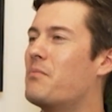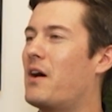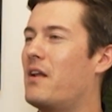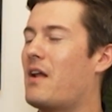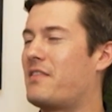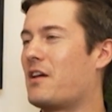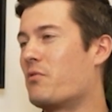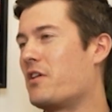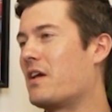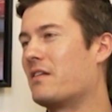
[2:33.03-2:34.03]
But I think
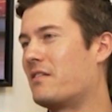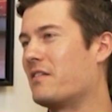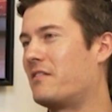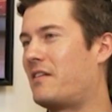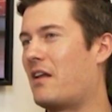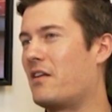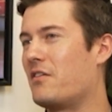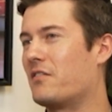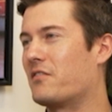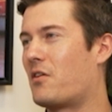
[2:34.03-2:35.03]
when you get into this data,
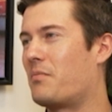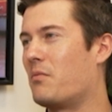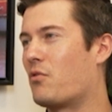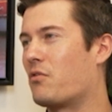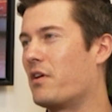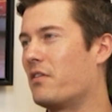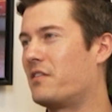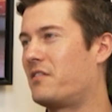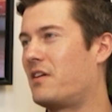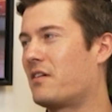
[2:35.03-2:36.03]
you can start being more
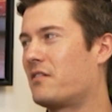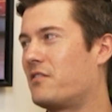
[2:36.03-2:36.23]
realistic.